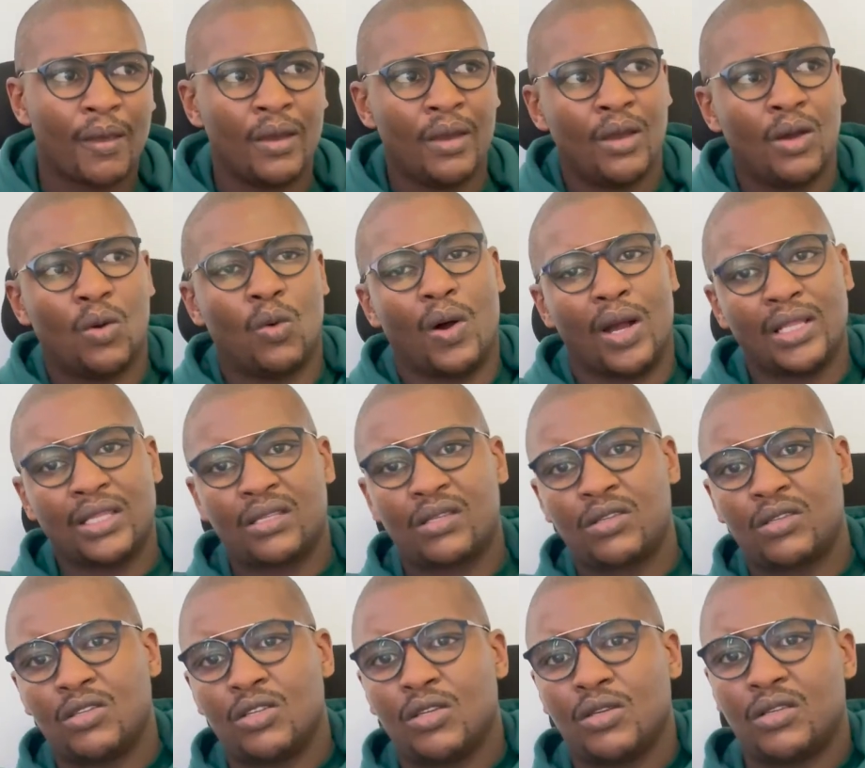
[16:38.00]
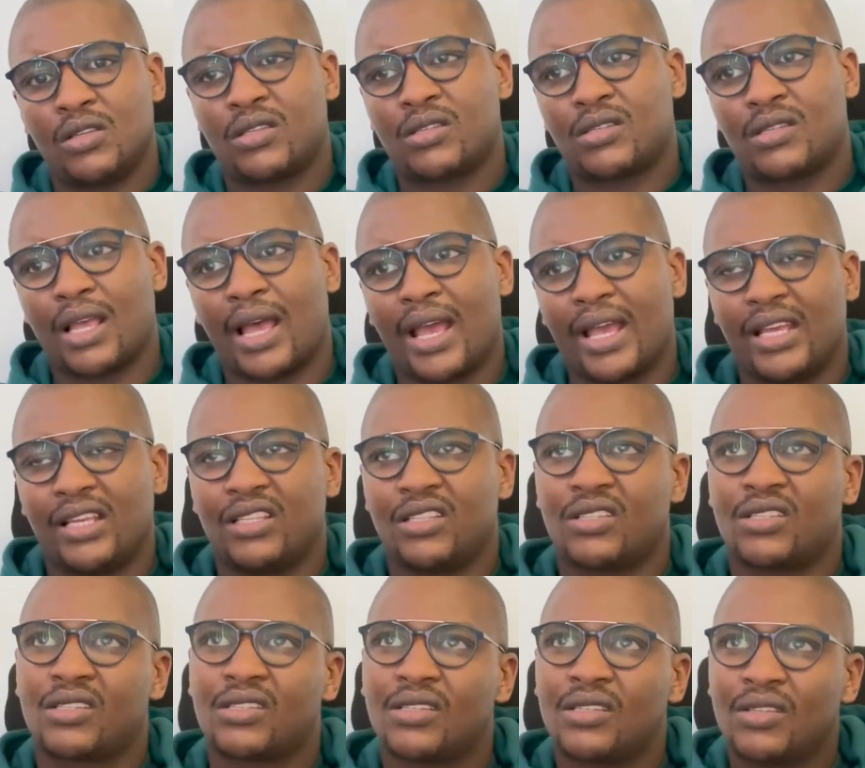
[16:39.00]
one
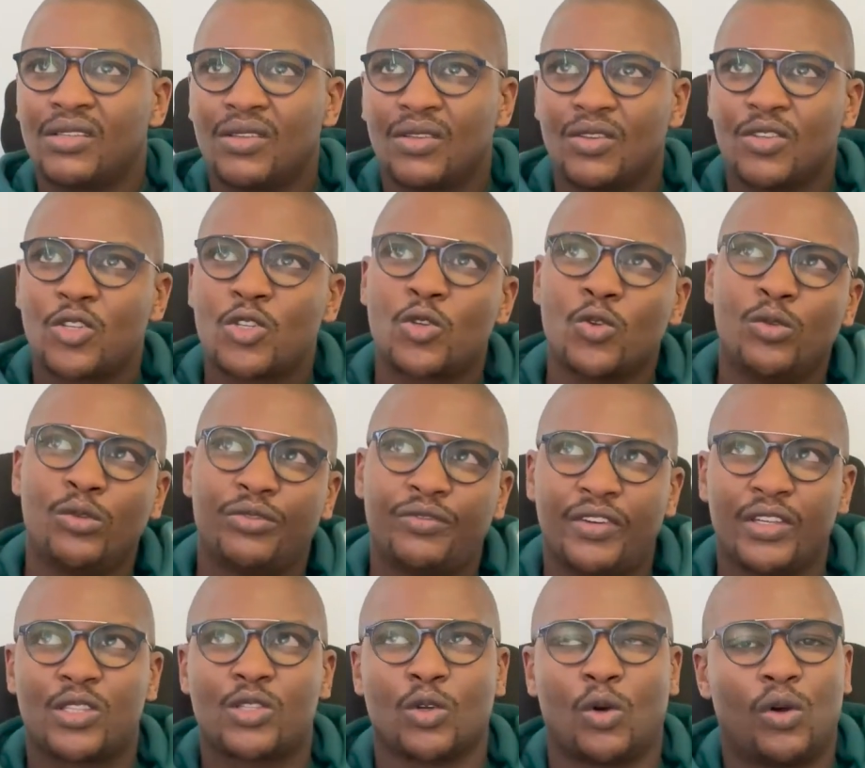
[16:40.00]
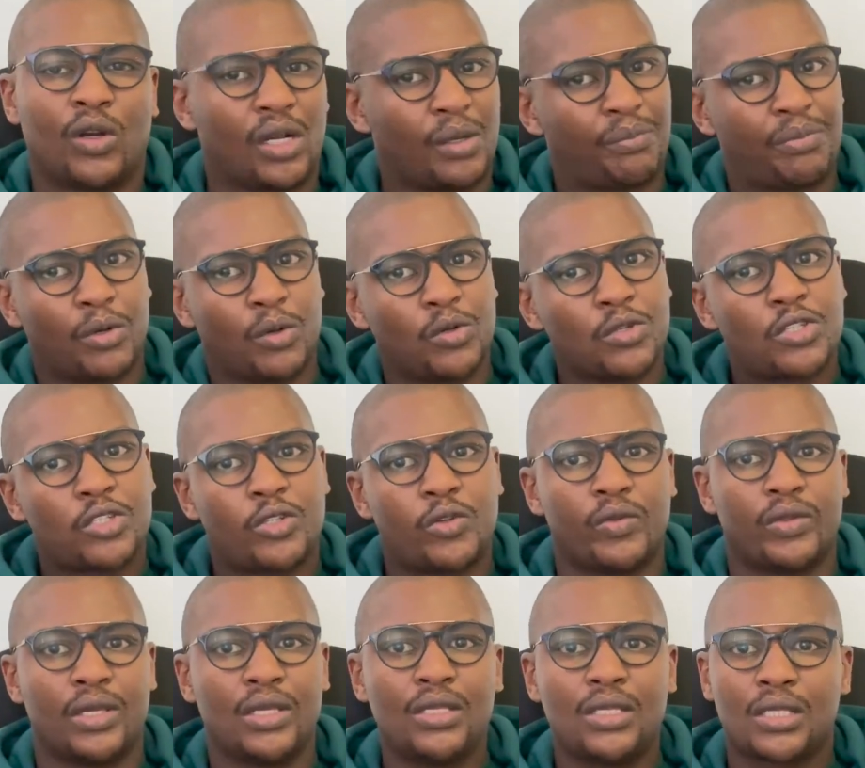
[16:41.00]
size shoe fits all approach to
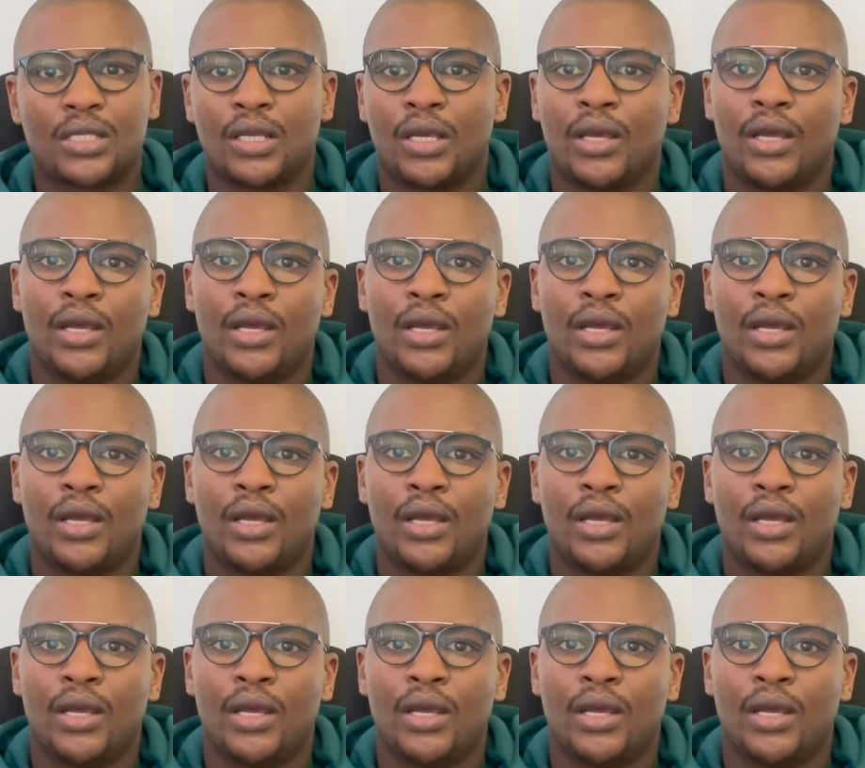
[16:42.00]
this.